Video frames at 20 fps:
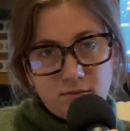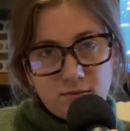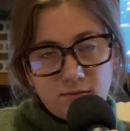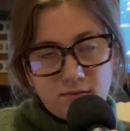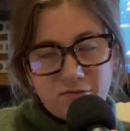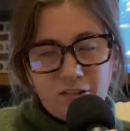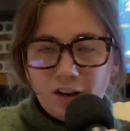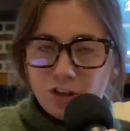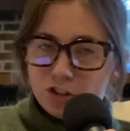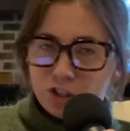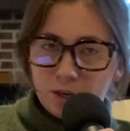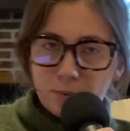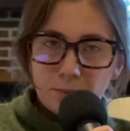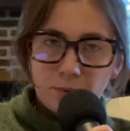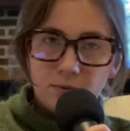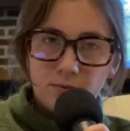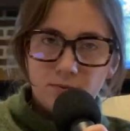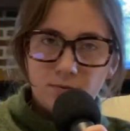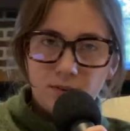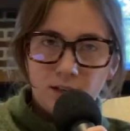friendship
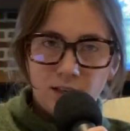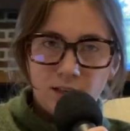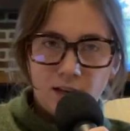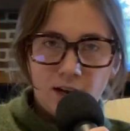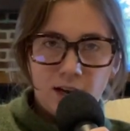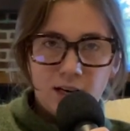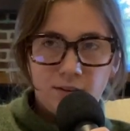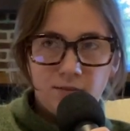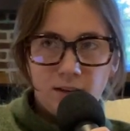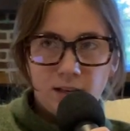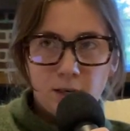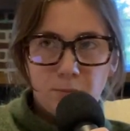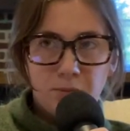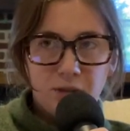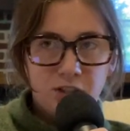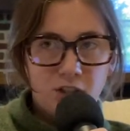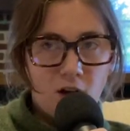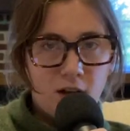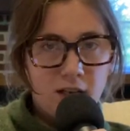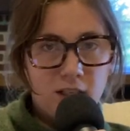and kind of like a
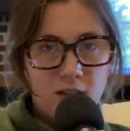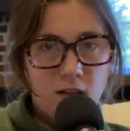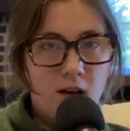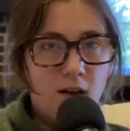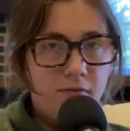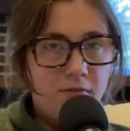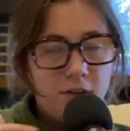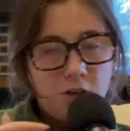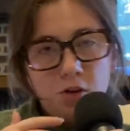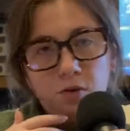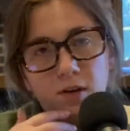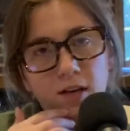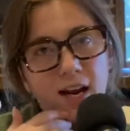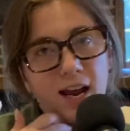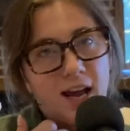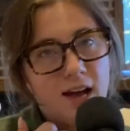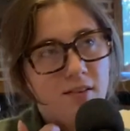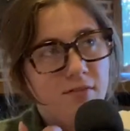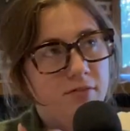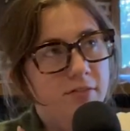platonic love that you can
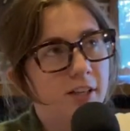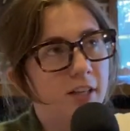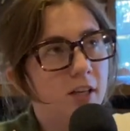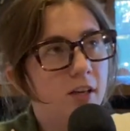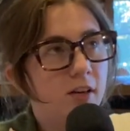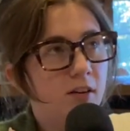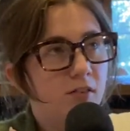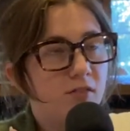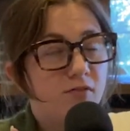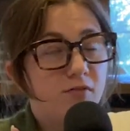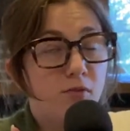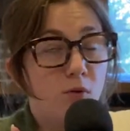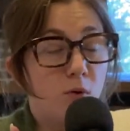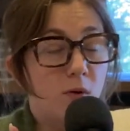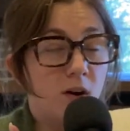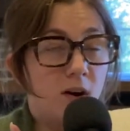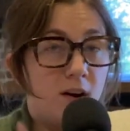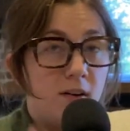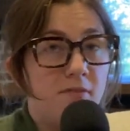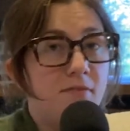have
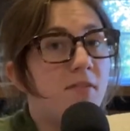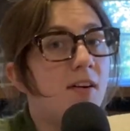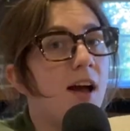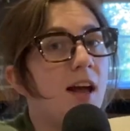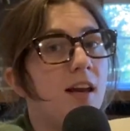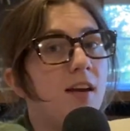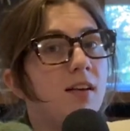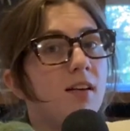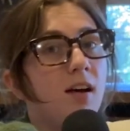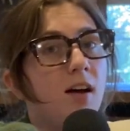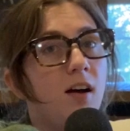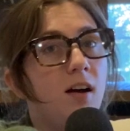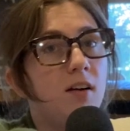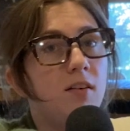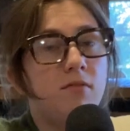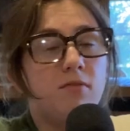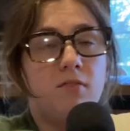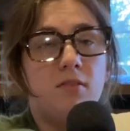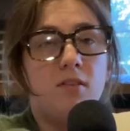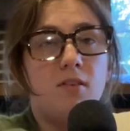for a friend
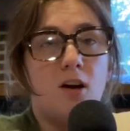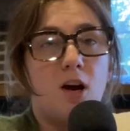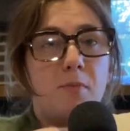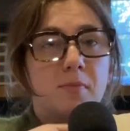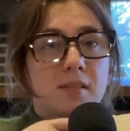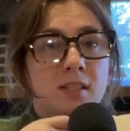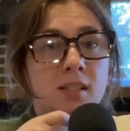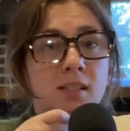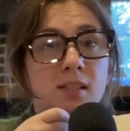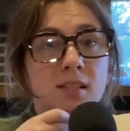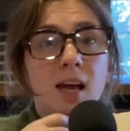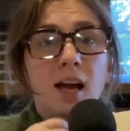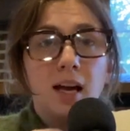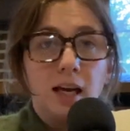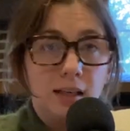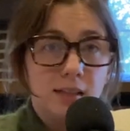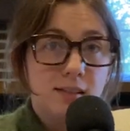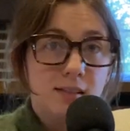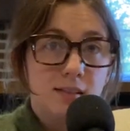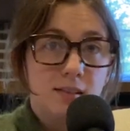of the opposite
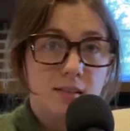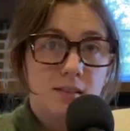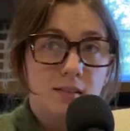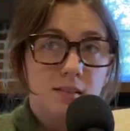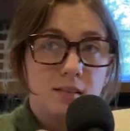sex.